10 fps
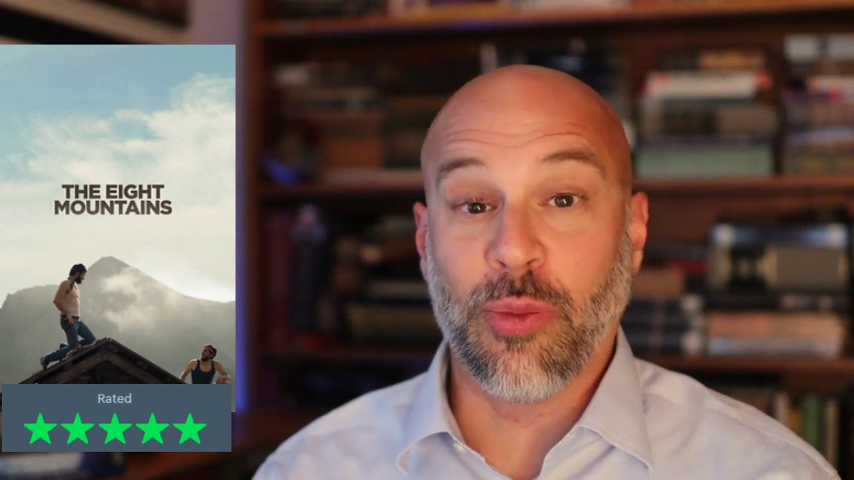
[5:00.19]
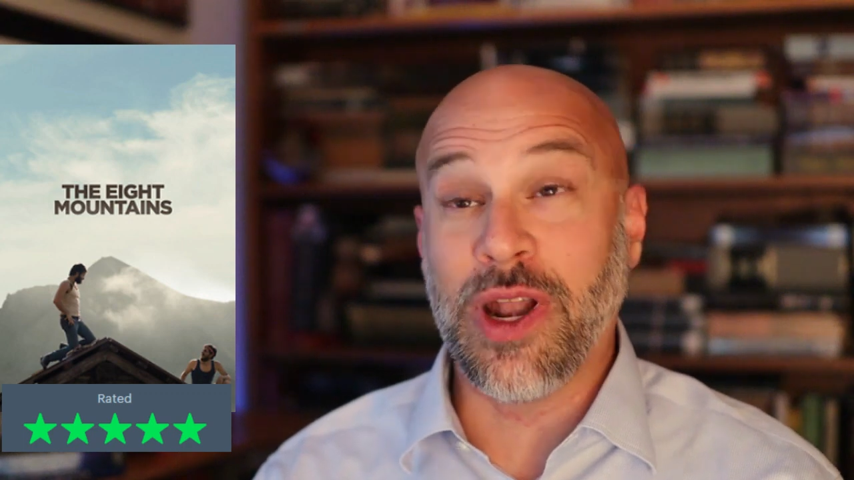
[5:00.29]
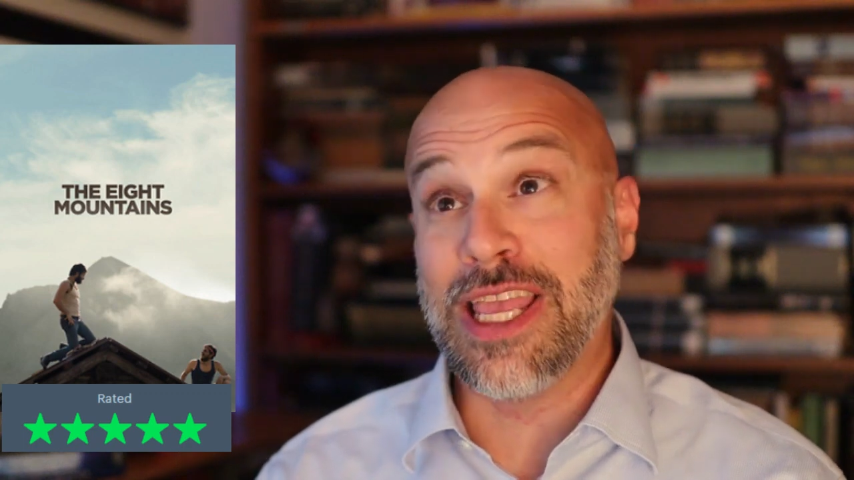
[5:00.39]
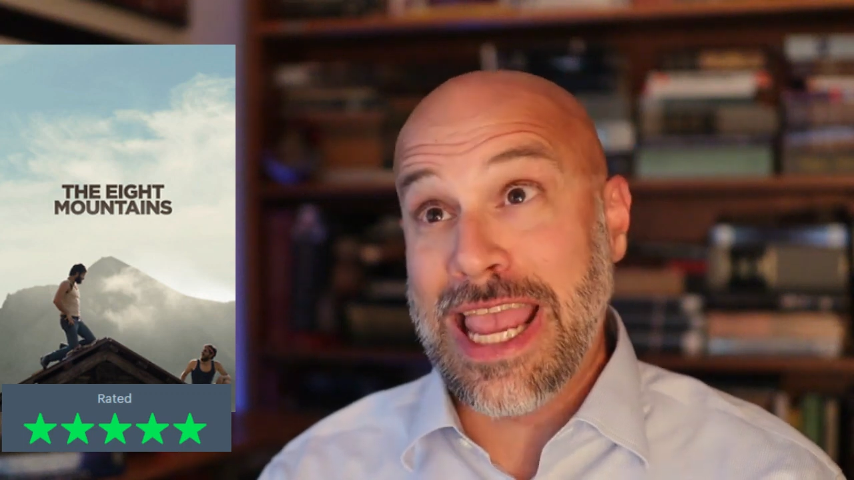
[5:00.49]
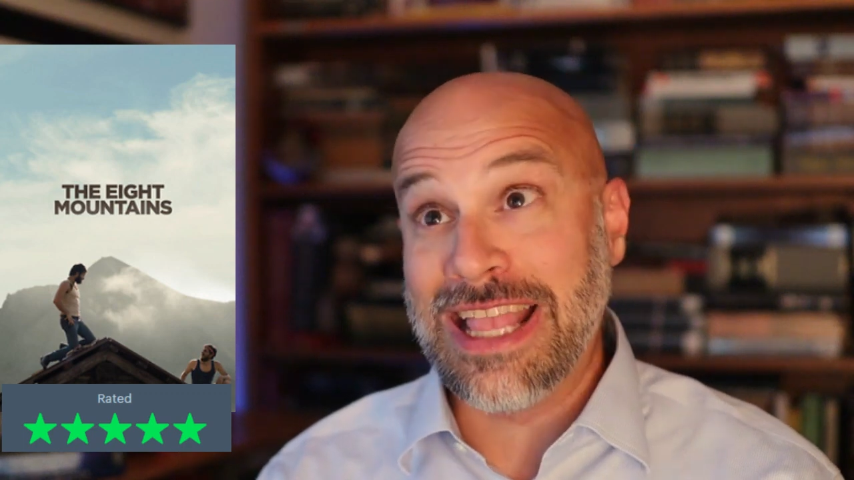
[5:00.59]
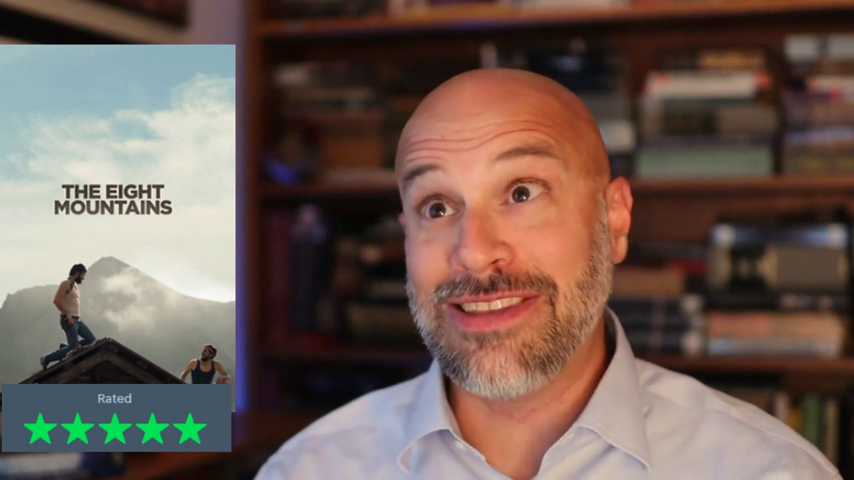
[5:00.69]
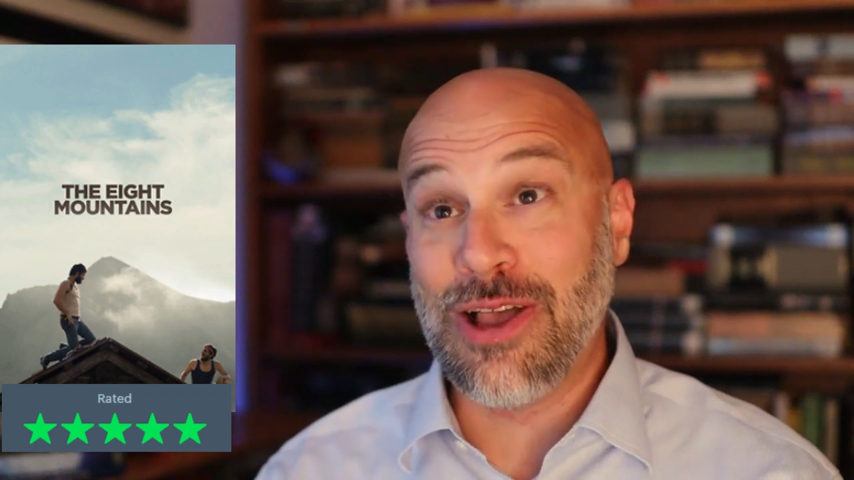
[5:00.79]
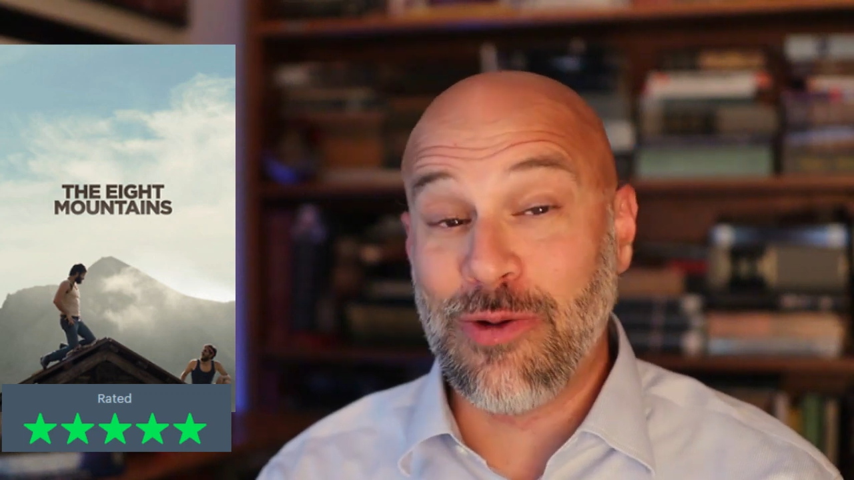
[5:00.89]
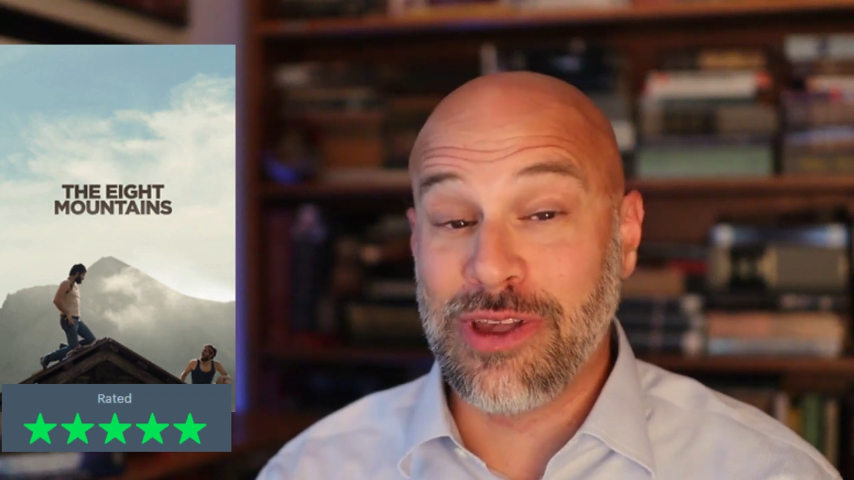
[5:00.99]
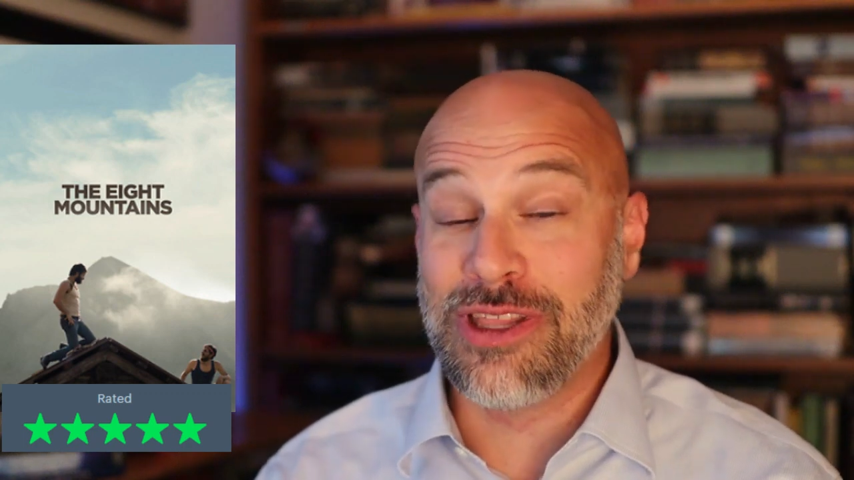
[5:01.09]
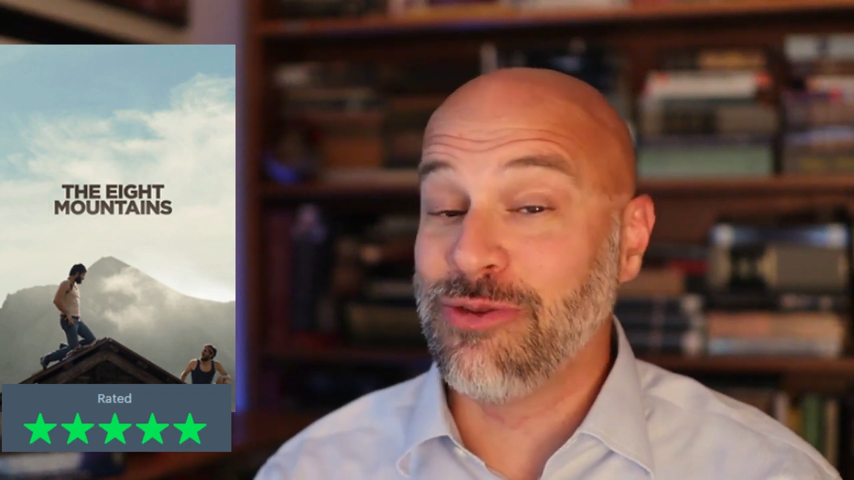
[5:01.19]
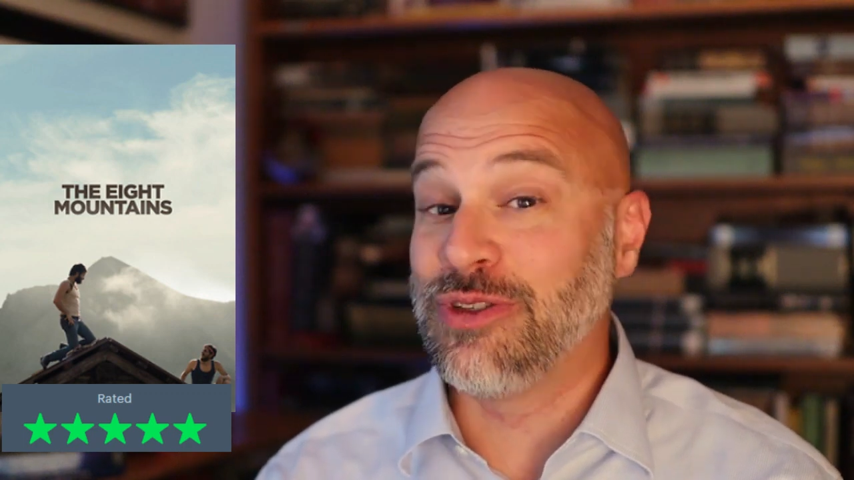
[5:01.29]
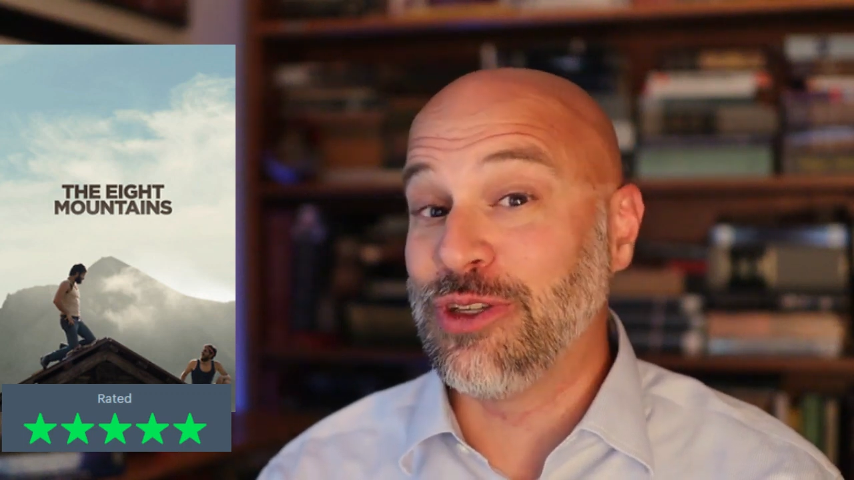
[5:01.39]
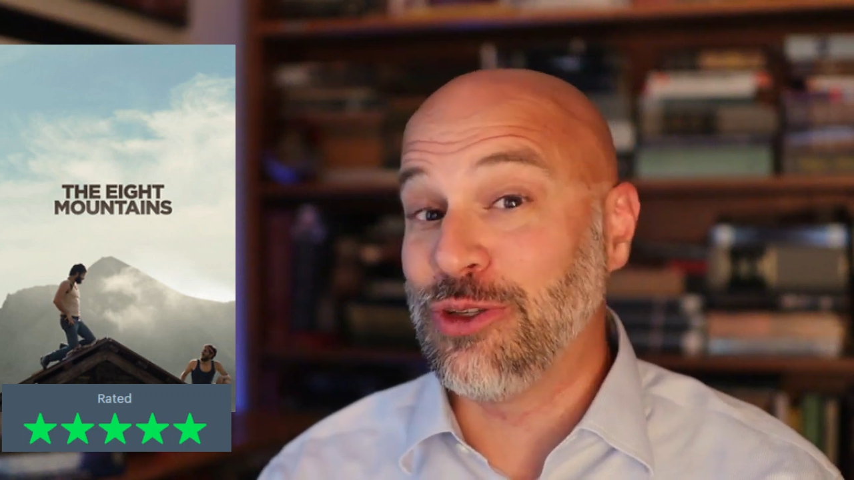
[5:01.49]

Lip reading: but I can't tell whether it was a